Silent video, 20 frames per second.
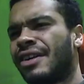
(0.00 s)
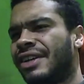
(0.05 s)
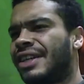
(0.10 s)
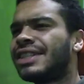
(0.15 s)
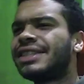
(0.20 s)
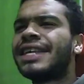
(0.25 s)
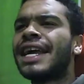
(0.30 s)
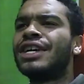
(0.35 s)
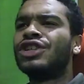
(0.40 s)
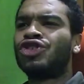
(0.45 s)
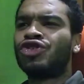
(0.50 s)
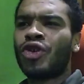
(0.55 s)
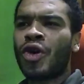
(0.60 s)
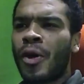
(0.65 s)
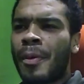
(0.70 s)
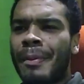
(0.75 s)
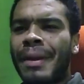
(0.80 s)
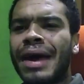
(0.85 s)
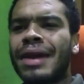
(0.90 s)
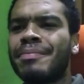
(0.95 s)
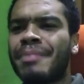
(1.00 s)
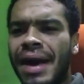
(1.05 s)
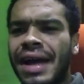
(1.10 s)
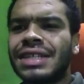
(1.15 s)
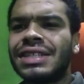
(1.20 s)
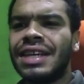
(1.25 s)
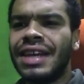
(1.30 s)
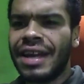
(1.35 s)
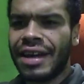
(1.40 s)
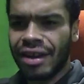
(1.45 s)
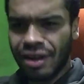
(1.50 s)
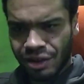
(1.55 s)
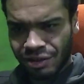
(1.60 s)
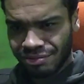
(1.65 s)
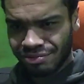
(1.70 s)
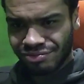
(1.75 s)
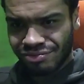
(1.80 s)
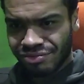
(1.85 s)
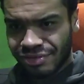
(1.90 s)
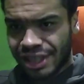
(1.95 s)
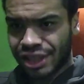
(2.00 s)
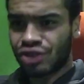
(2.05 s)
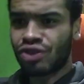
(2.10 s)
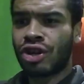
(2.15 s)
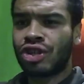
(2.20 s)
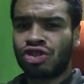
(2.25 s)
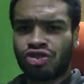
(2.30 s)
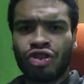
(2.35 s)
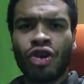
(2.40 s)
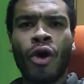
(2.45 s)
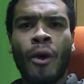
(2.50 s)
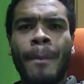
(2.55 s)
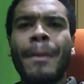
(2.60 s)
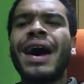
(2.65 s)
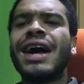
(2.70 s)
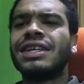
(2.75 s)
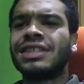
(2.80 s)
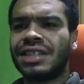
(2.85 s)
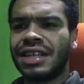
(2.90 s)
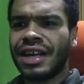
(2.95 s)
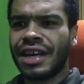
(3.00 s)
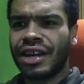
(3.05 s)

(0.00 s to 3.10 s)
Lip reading: This ain't drill, man, but it's lit. It's not drill, but it's